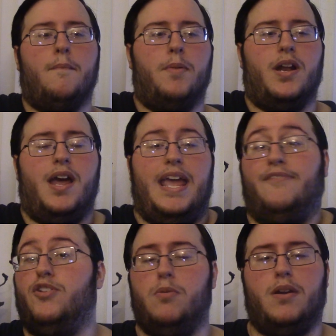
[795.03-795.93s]
But uh,
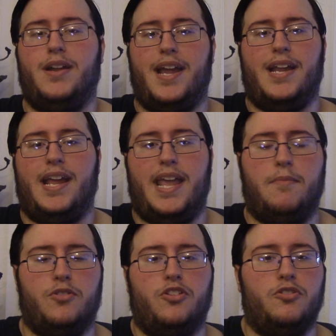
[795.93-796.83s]
if you were a 99
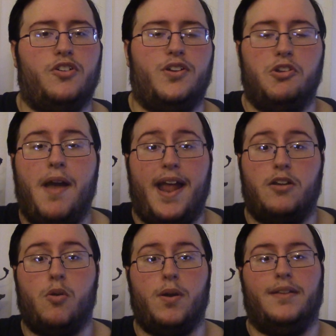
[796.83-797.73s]
Gamers user and you
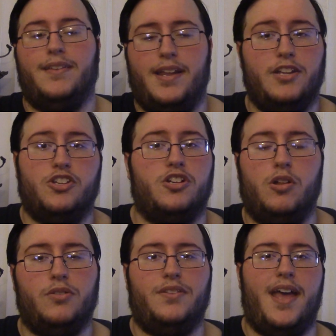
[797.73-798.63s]
had coins and it just
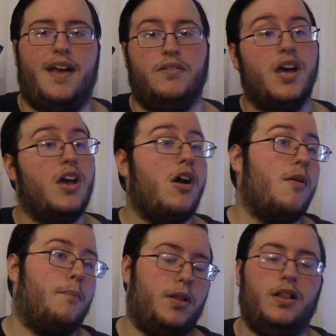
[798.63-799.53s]
closed down,
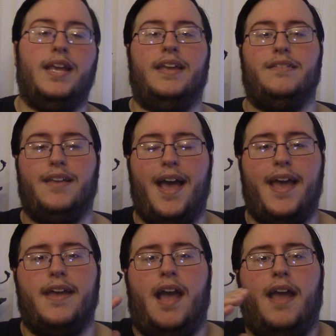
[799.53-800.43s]
please,
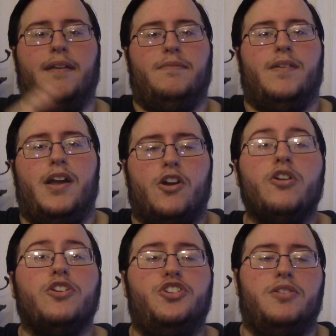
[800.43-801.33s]
I, I
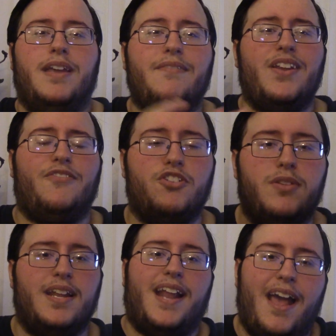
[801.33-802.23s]
urge you, even if you
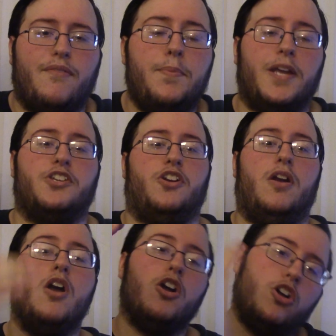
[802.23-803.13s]
didn't have a
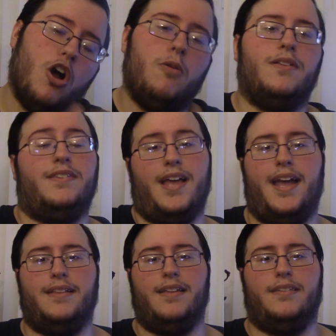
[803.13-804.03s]
picture, go and
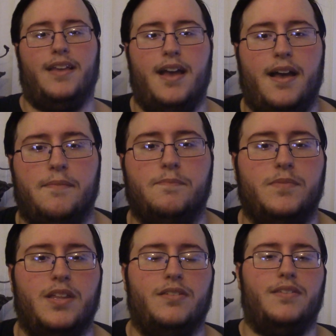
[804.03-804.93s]
sign this uh,
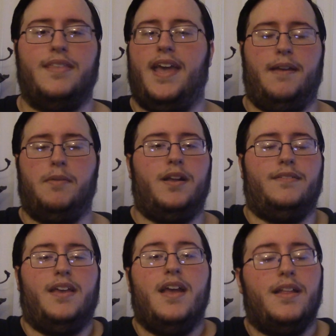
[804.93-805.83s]
this thing
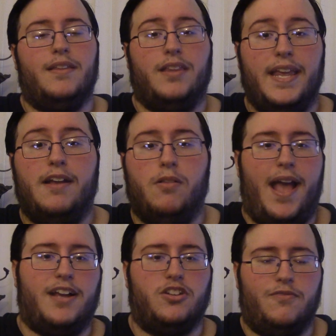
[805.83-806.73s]
because this legal
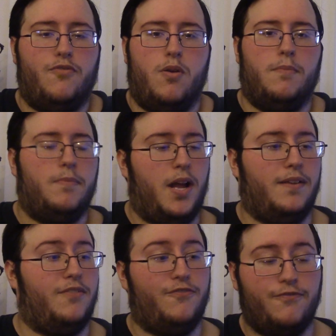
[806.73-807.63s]
action form
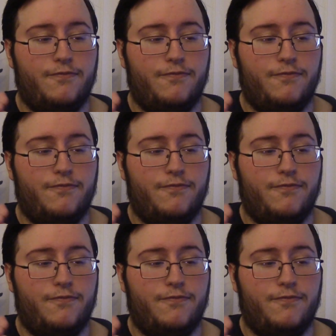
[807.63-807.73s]
because